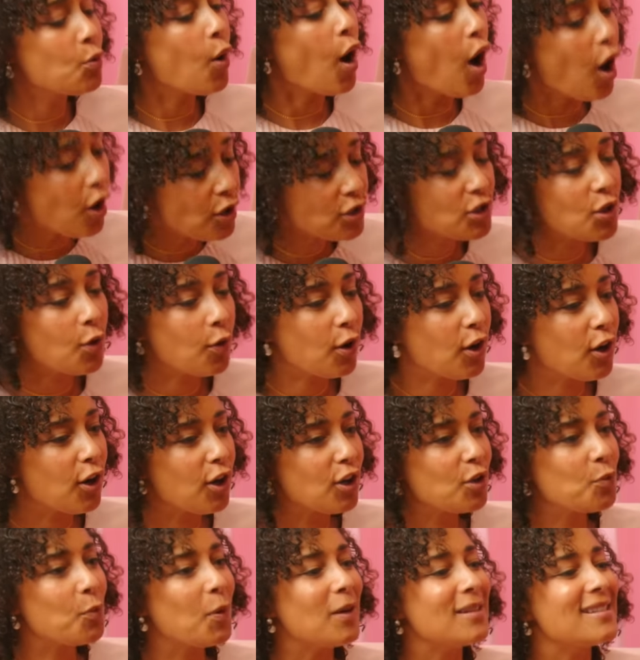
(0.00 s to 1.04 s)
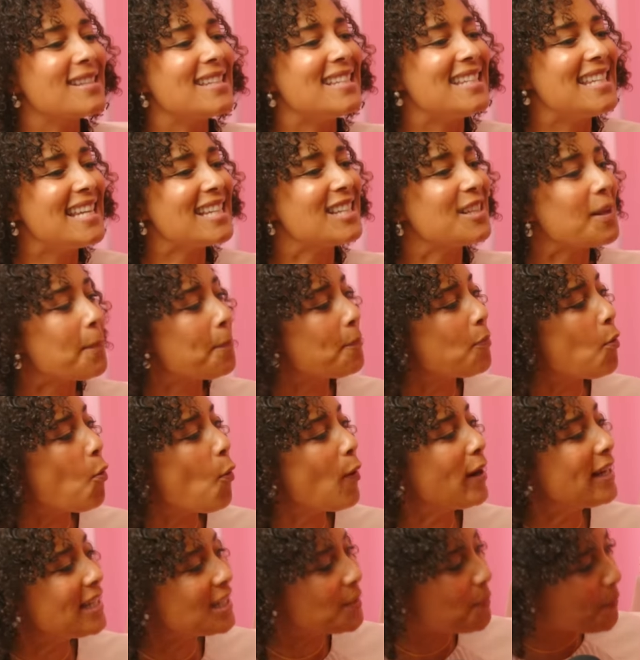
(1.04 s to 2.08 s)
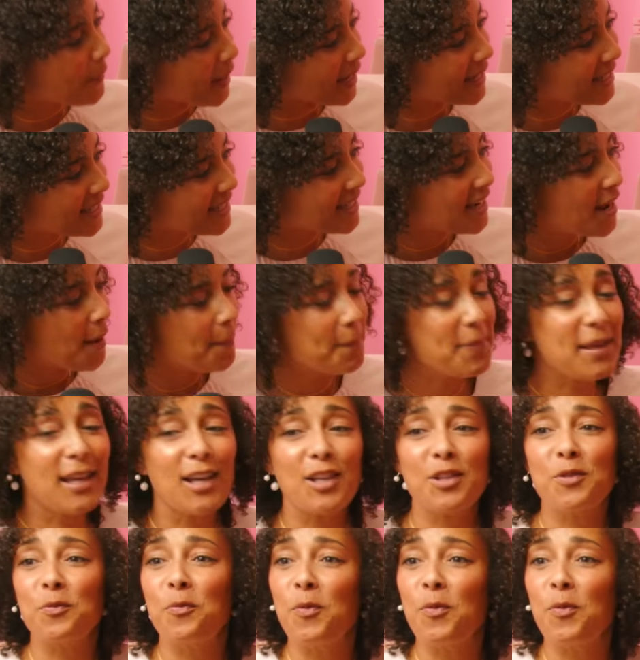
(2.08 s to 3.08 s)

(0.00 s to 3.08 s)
you also heard was disappointment because